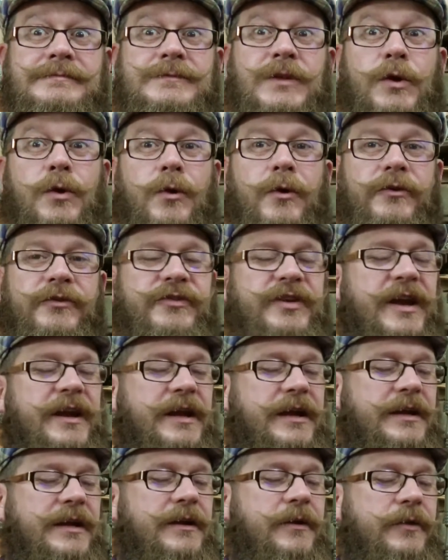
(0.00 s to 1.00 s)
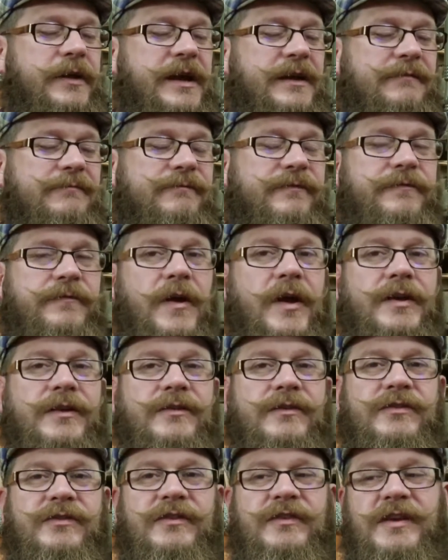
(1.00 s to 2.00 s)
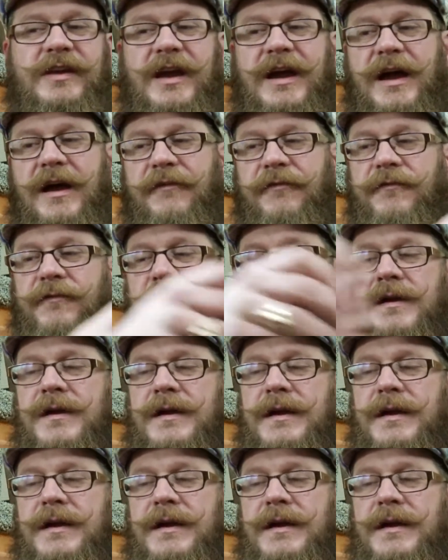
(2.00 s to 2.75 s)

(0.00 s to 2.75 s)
Goal setting, that fun stuff.